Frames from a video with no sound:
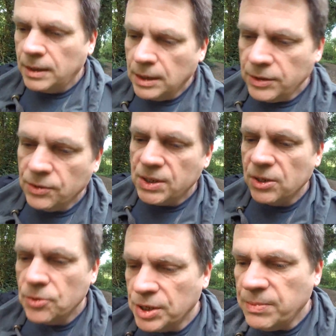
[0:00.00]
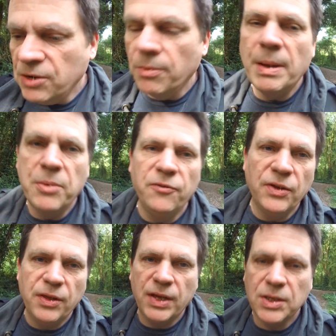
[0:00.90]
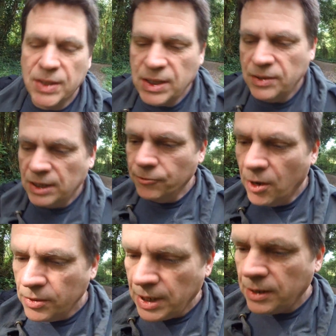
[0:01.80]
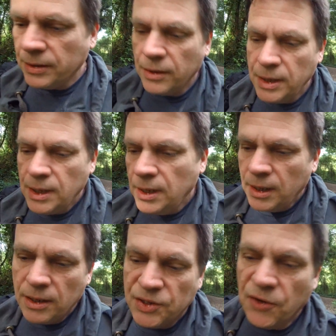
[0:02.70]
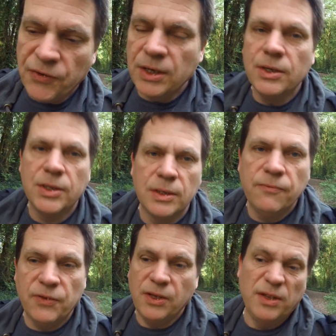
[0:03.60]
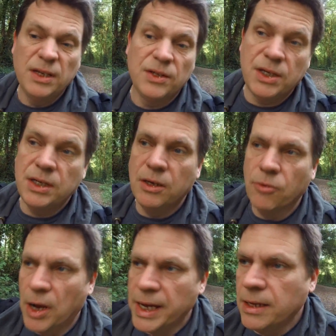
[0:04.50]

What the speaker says: know, you're still going to be remembered for the things that you did wrong as often as for the things that you did right.